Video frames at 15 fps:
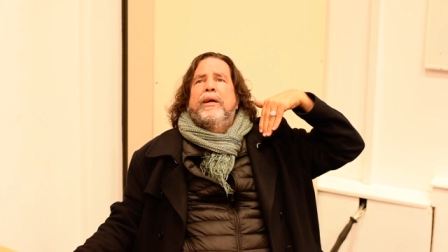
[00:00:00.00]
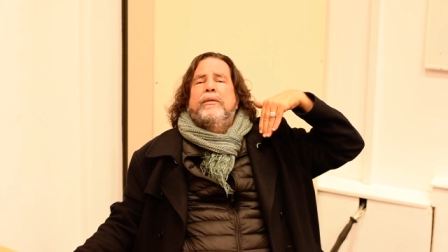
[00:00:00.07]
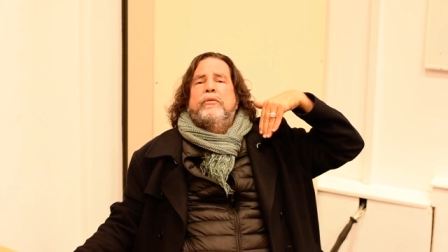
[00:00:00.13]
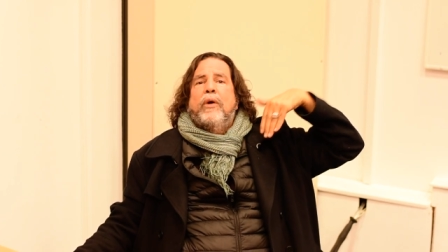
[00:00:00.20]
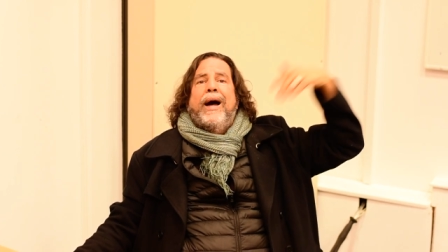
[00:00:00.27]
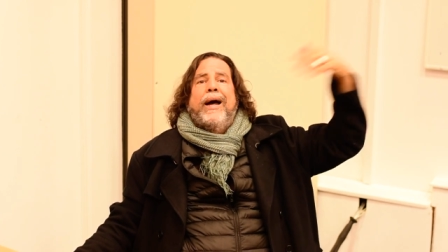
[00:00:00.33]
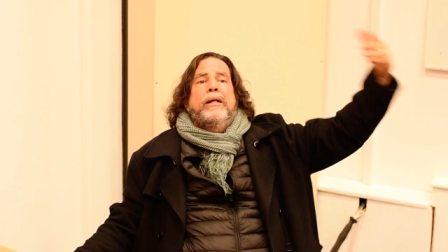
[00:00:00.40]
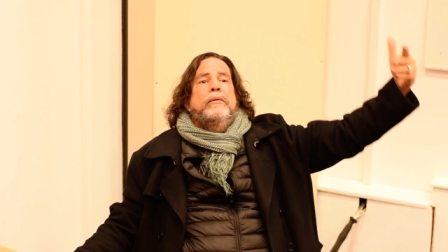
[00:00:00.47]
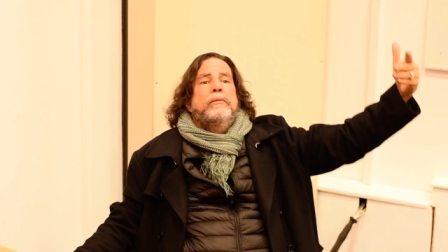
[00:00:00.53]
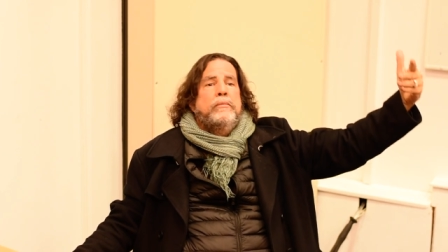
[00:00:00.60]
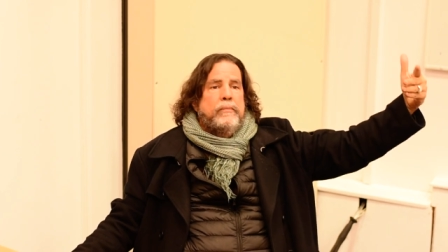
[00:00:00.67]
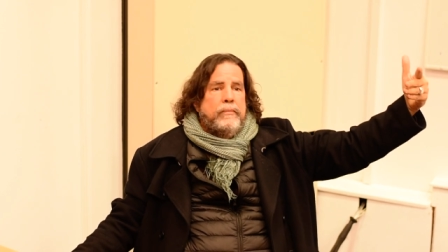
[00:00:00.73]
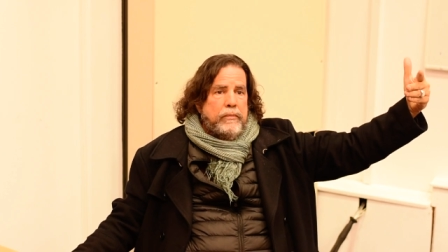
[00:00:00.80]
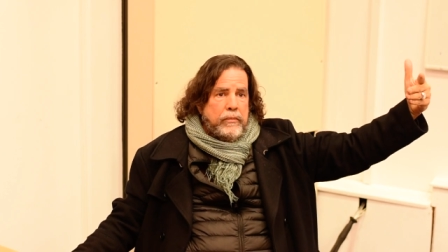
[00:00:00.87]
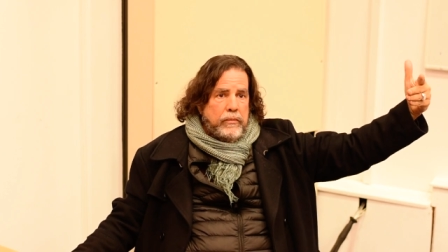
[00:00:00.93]
trial,
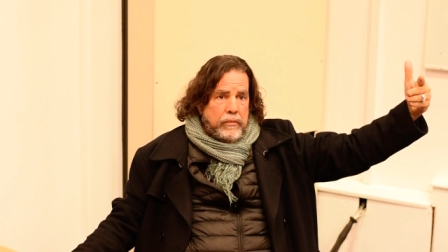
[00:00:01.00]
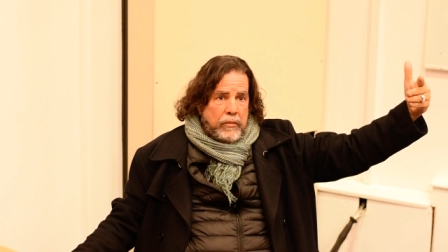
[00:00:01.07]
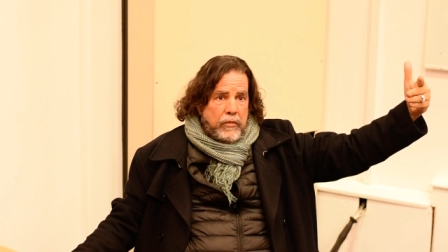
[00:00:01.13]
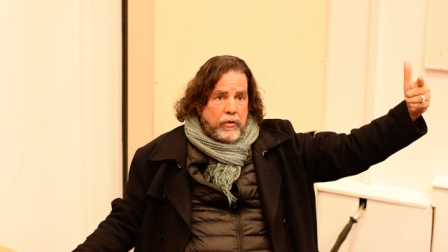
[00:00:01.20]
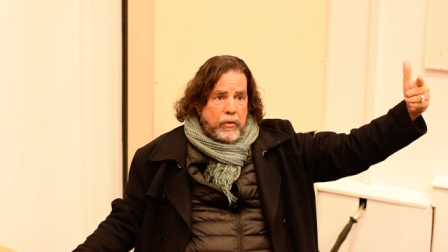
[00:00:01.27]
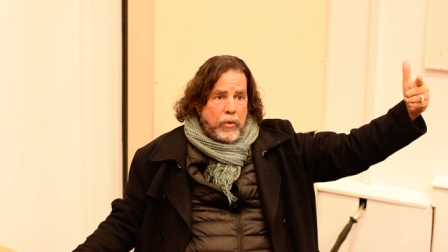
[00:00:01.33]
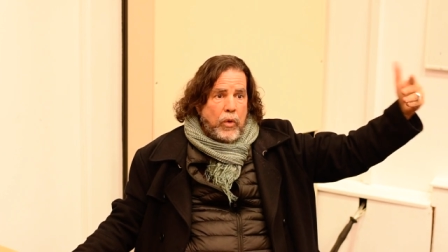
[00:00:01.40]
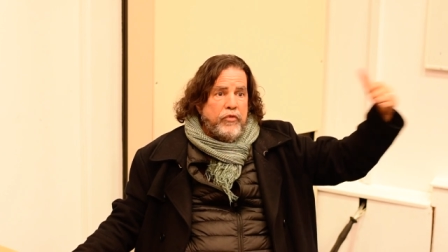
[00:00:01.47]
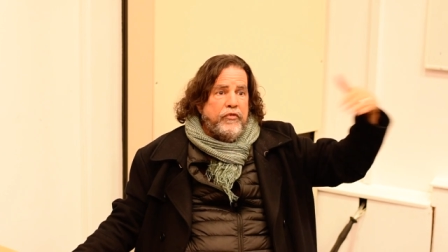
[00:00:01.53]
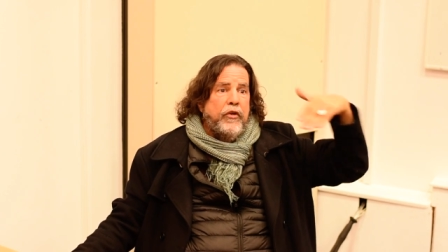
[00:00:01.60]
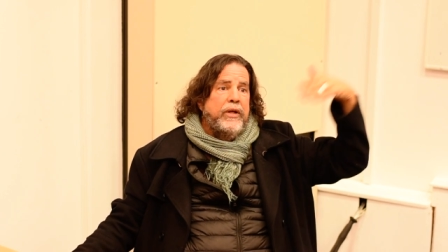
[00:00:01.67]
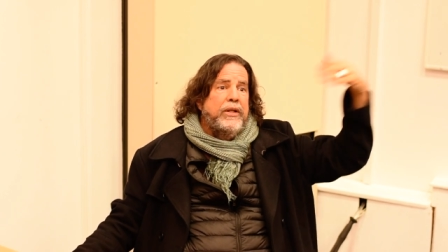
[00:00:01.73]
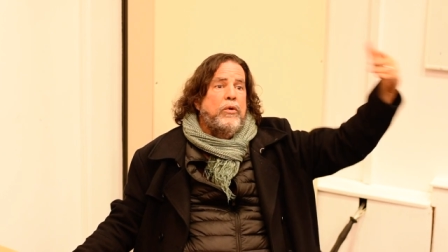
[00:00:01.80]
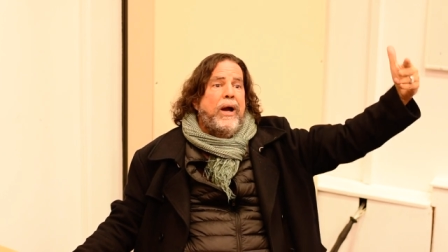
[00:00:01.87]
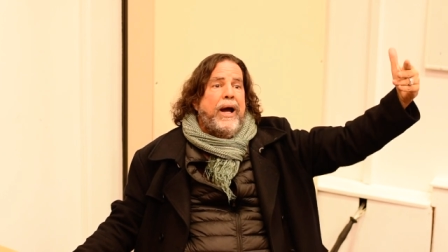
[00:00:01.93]
calls for
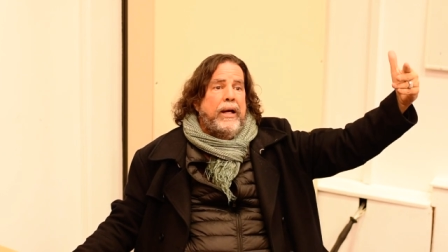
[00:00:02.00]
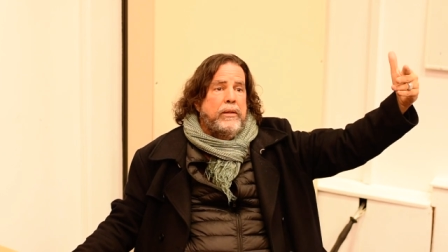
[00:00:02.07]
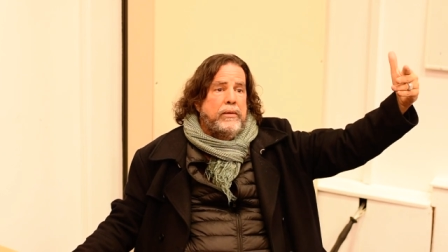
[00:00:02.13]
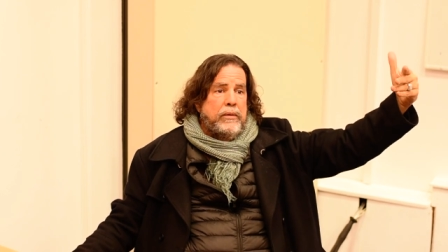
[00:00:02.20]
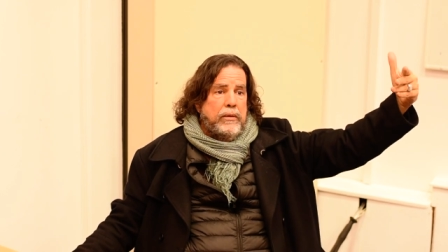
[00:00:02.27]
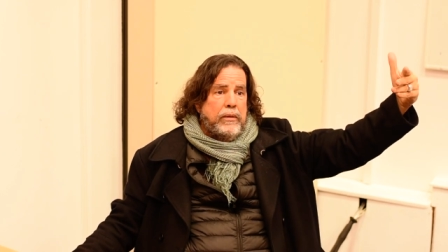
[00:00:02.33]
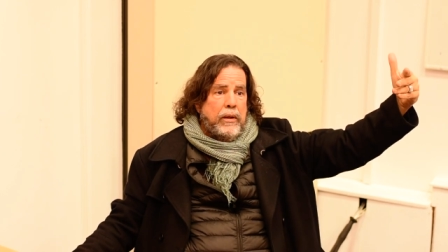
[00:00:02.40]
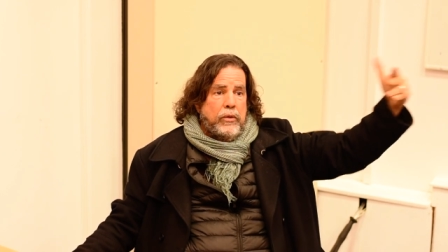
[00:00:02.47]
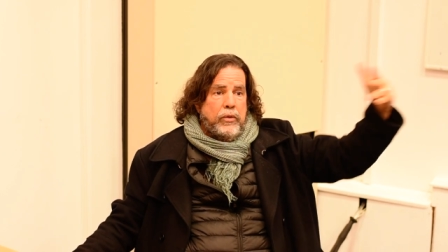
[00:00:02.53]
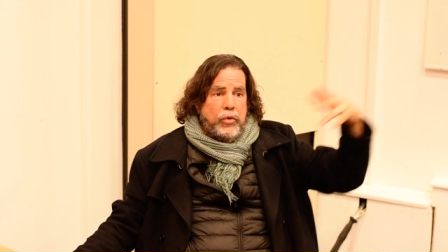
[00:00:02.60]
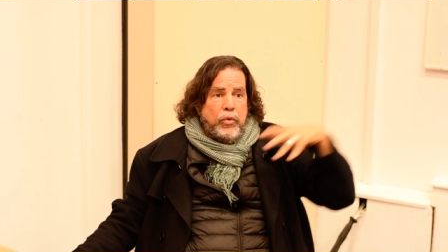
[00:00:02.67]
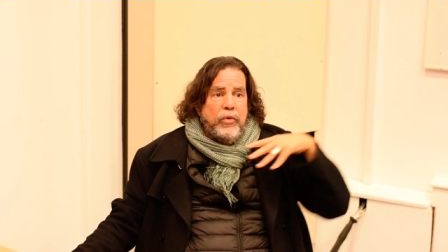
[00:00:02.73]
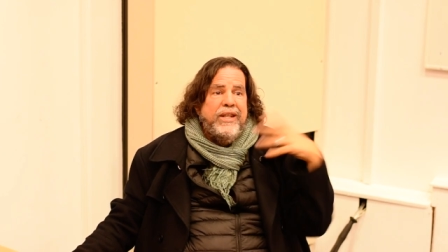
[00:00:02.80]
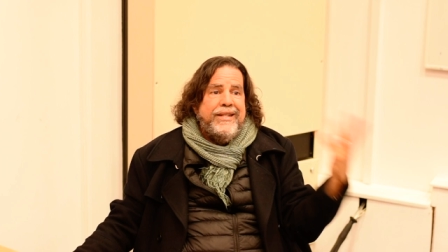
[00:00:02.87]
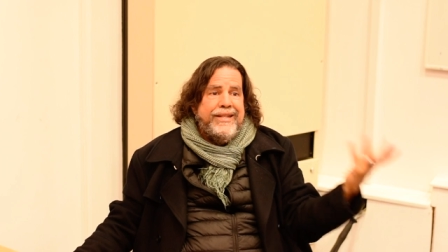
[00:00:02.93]
a trial
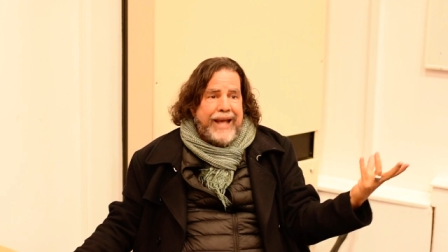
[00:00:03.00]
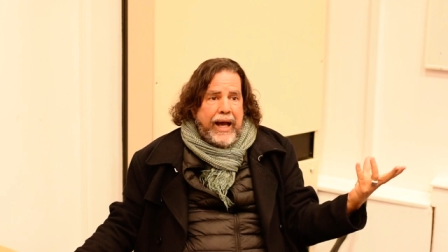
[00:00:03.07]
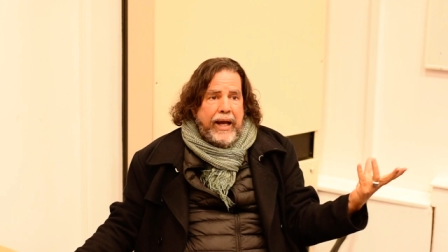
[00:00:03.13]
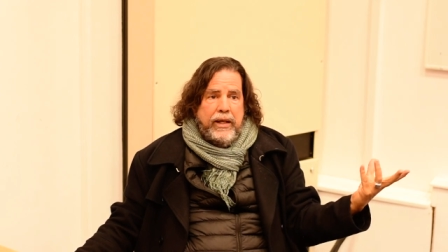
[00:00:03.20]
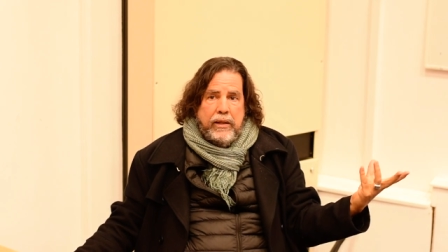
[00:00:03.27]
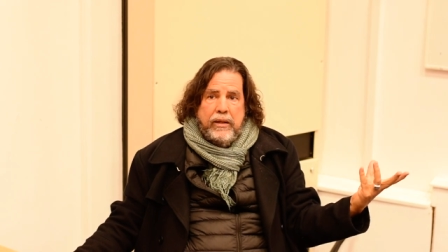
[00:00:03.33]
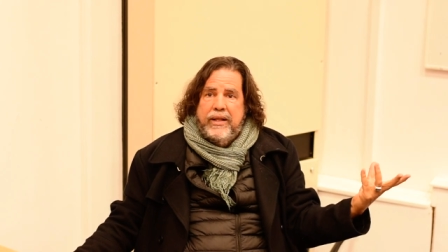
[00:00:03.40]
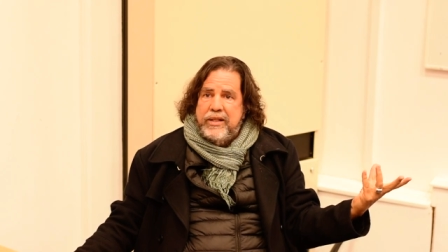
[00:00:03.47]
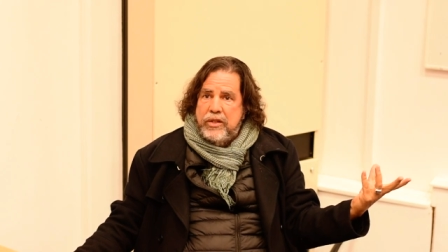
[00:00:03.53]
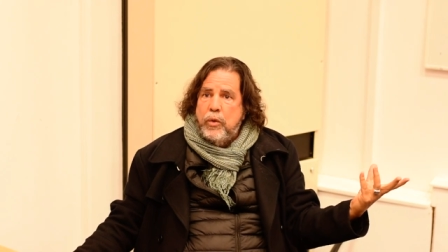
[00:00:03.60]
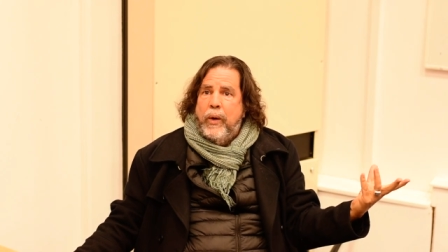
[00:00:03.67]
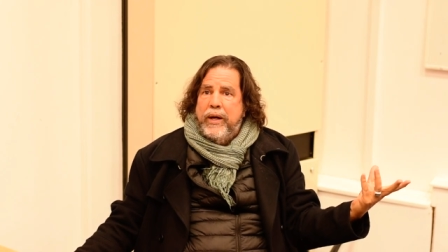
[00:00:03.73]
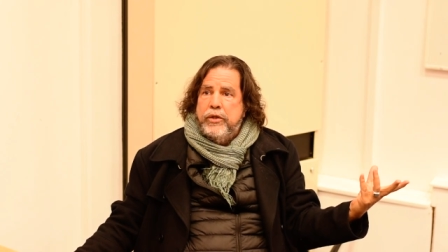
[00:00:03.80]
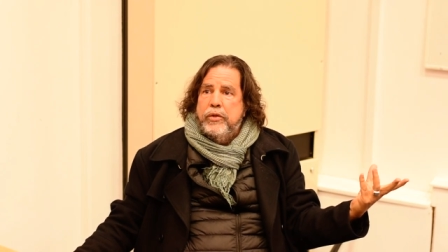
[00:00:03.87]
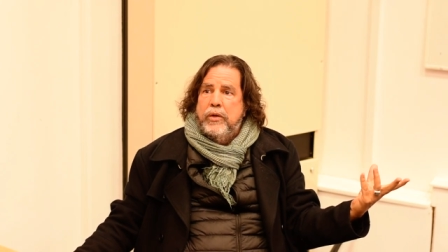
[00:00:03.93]
to decide this
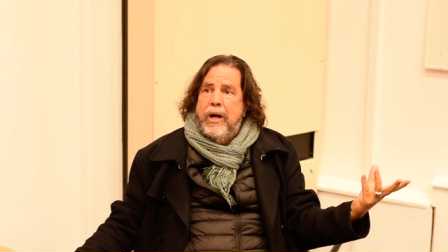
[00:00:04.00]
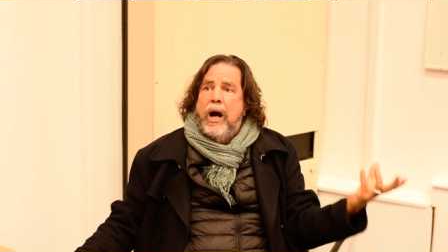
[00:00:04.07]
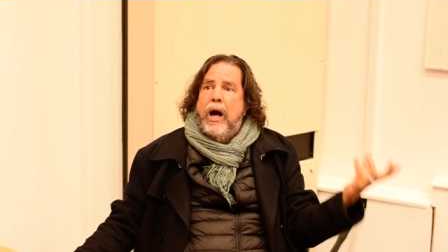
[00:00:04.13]
question.